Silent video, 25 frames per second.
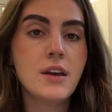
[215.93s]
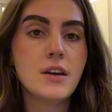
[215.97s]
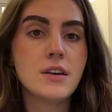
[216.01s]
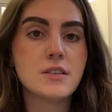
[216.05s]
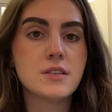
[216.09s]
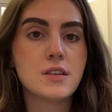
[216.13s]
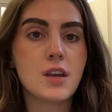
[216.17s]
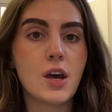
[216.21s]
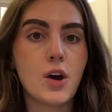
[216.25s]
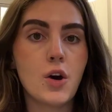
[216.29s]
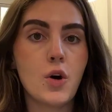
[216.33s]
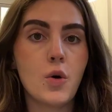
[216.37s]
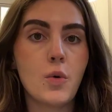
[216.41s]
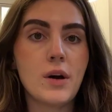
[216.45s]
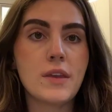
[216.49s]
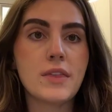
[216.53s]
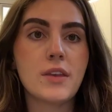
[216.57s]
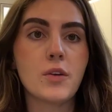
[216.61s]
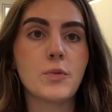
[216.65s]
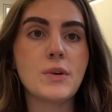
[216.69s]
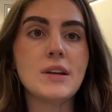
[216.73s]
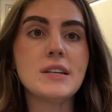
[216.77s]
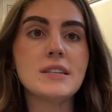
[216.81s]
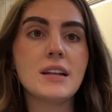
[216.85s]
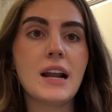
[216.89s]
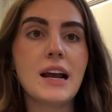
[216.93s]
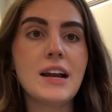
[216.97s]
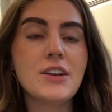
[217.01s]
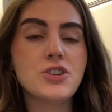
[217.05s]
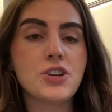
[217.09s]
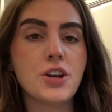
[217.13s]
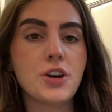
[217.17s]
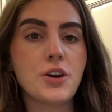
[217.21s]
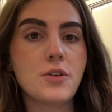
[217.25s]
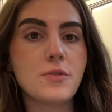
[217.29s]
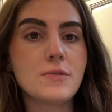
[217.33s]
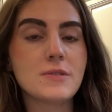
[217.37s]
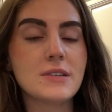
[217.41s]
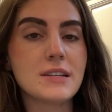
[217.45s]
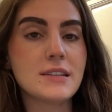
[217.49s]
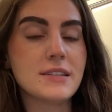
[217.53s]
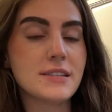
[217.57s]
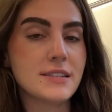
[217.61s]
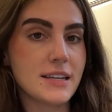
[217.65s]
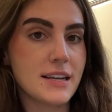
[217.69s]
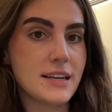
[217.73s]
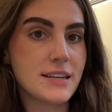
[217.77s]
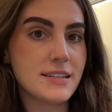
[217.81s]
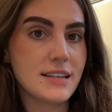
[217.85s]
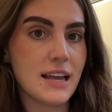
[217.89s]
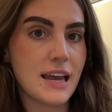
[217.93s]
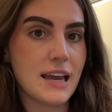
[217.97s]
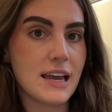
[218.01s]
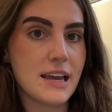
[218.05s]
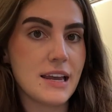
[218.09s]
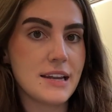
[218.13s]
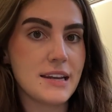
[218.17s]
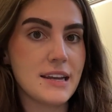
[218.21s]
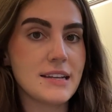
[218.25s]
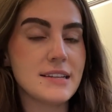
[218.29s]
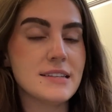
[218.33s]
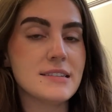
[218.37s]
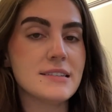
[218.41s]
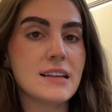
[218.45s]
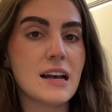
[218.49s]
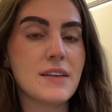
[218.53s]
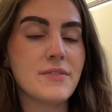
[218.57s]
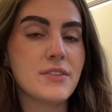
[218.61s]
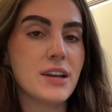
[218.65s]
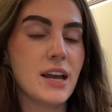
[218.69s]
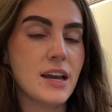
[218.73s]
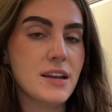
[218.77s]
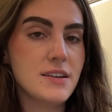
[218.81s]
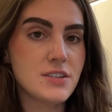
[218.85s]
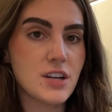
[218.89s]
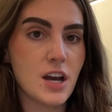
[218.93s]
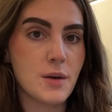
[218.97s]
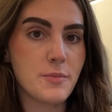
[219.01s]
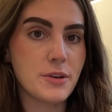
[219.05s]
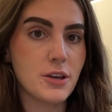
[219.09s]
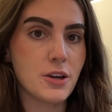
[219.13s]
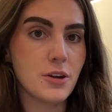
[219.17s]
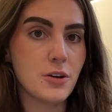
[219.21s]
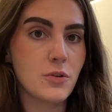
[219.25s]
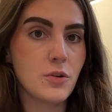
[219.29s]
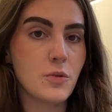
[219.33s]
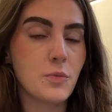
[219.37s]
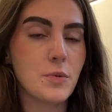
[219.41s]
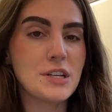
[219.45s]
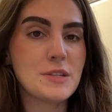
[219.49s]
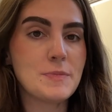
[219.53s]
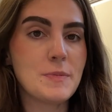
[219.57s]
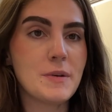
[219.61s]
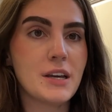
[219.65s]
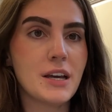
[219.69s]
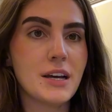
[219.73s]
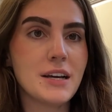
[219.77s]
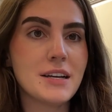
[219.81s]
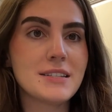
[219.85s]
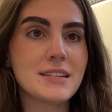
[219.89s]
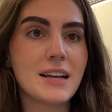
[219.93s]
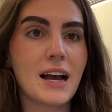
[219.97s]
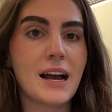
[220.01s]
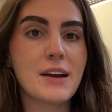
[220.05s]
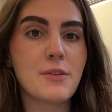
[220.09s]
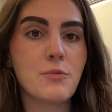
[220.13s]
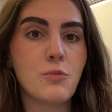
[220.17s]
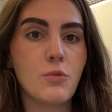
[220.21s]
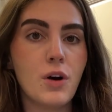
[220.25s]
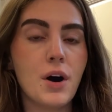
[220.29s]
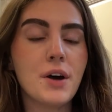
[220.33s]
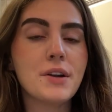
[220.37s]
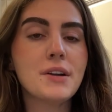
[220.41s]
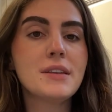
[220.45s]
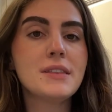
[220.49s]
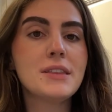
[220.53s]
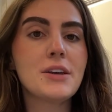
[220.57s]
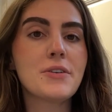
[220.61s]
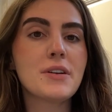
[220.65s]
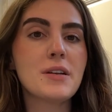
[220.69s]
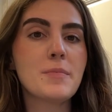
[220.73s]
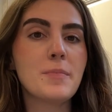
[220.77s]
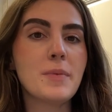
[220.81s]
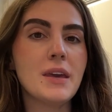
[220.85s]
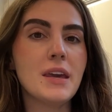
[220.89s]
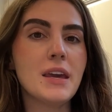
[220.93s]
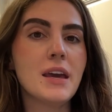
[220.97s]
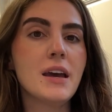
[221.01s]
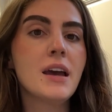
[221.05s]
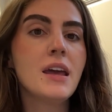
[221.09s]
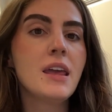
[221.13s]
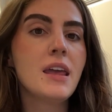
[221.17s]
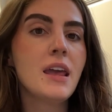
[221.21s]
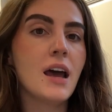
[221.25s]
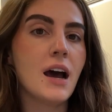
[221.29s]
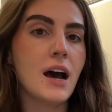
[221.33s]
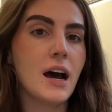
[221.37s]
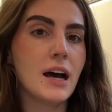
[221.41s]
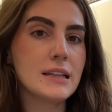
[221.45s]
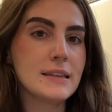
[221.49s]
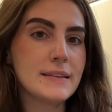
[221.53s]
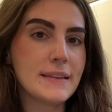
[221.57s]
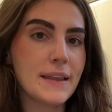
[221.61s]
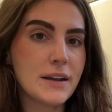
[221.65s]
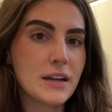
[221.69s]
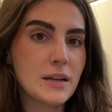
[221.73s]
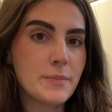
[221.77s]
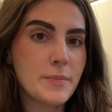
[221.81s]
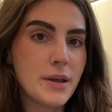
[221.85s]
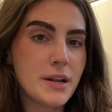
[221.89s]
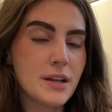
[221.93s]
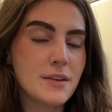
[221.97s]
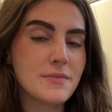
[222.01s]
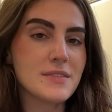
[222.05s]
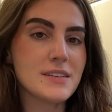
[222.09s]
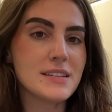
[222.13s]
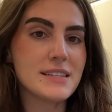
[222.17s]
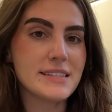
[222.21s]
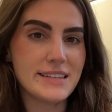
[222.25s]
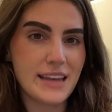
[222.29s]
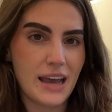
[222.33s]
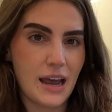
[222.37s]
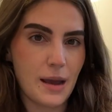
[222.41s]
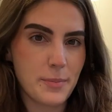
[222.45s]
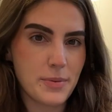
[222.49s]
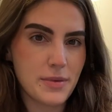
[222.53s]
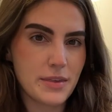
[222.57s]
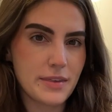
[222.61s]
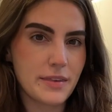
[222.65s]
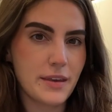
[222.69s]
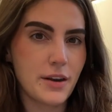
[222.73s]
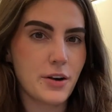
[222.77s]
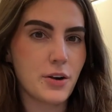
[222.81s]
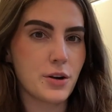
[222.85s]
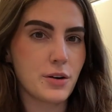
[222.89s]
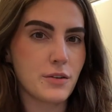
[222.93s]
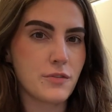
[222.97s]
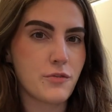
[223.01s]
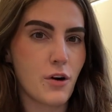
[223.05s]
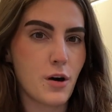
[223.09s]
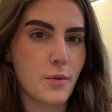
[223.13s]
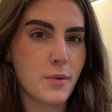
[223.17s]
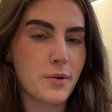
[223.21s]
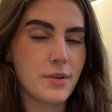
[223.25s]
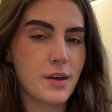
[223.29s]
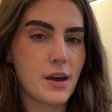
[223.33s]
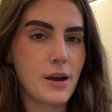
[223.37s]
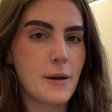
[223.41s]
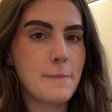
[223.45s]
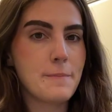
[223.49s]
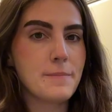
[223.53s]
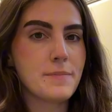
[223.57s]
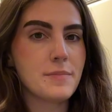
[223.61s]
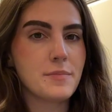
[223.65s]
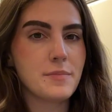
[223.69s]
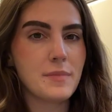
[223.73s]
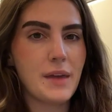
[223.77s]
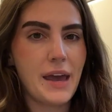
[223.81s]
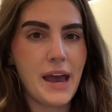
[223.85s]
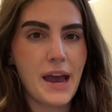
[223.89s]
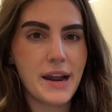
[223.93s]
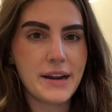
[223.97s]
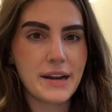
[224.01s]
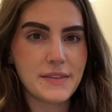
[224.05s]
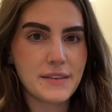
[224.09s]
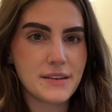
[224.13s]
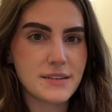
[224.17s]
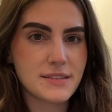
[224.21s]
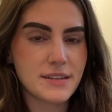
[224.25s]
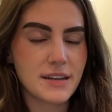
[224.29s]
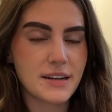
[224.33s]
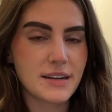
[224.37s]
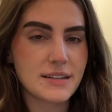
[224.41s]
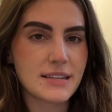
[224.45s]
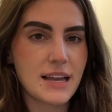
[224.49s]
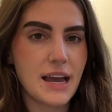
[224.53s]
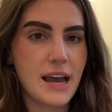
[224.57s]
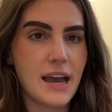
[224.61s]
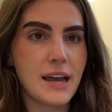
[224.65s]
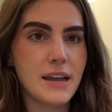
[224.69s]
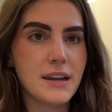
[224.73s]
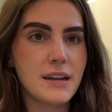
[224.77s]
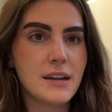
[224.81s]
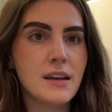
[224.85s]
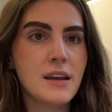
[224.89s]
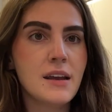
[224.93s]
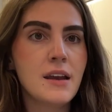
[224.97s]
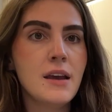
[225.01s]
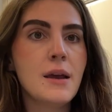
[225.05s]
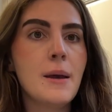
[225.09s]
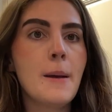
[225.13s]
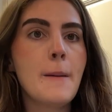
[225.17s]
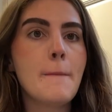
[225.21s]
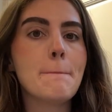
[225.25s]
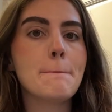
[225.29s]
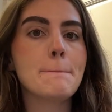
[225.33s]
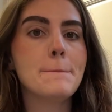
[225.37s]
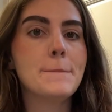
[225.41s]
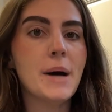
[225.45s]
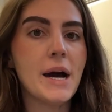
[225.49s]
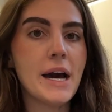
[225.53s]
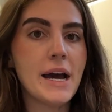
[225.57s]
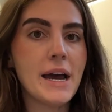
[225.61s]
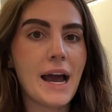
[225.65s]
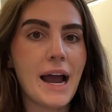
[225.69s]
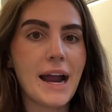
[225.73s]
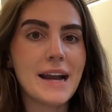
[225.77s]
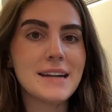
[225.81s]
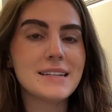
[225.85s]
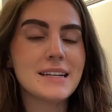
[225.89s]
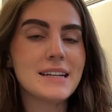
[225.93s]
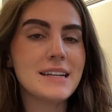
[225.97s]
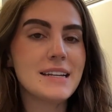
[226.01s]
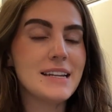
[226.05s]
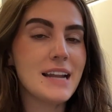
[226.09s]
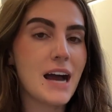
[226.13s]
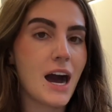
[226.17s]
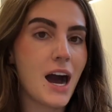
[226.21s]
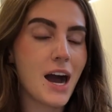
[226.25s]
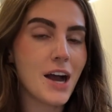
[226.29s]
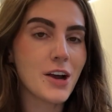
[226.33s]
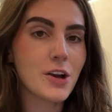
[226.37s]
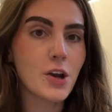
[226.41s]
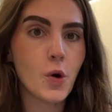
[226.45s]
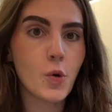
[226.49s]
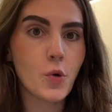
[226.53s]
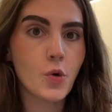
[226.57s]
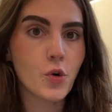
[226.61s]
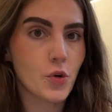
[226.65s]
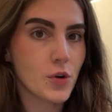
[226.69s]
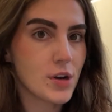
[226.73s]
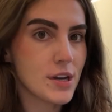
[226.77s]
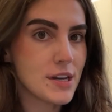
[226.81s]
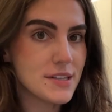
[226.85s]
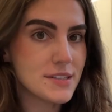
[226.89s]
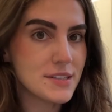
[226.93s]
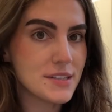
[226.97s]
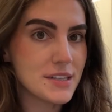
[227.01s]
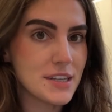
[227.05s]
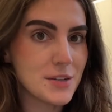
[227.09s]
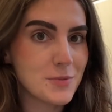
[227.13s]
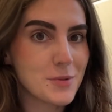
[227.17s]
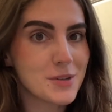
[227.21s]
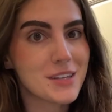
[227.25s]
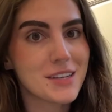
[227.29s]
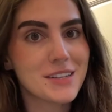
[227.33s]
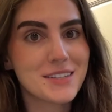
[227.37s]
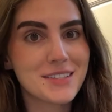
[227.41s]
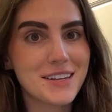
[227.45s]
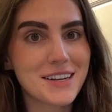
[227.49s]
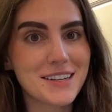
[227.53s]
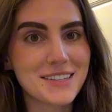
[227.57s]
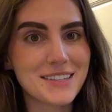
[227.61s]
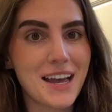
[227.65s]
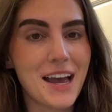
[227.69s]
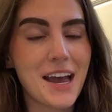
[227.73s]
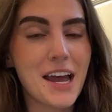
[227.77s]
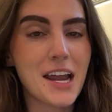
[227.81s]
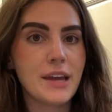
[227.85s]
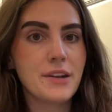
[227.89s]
So the reason I chose 6N and 7NW was because I wanted there to be a little bit of depth in her formula, adding the 6N, but I did not go crazy with the 6N.